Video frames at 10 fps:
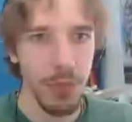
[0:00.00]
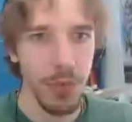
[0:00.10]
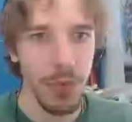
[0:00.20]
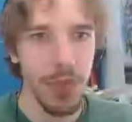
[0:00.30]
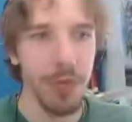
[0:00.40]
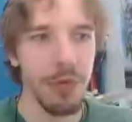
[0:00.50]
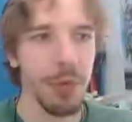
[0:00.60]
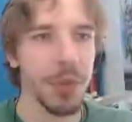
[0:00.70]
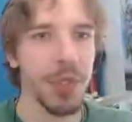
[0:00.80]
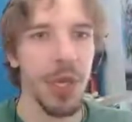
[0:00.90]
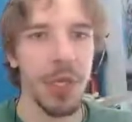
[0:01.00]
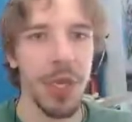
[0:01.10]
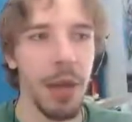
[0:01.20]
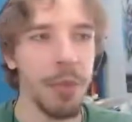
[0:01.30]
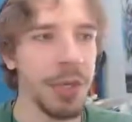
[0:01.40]
Give him his head
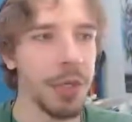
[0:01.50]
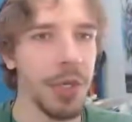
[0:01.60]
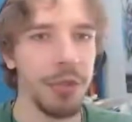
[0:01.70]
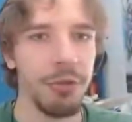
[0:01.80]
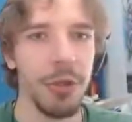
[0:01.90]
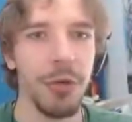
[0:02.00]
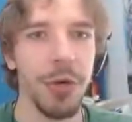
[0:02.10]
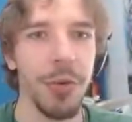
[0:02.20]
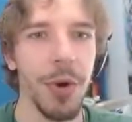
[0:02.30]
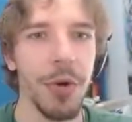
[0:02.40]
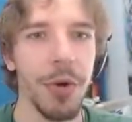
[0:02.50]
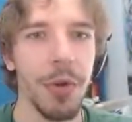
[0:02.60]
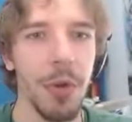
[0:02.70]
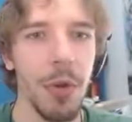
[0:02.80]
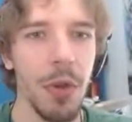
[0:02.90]
cap that he's actually already wearing.
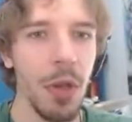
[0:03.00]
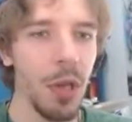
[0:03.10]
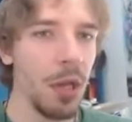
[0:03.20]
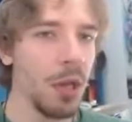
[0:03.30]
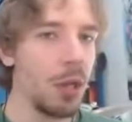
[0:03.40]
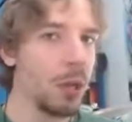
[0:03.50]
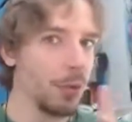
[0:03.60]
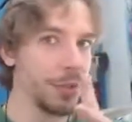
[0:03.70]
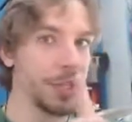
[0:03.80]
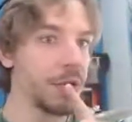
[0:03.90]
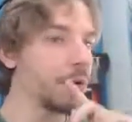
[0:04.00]
1 second.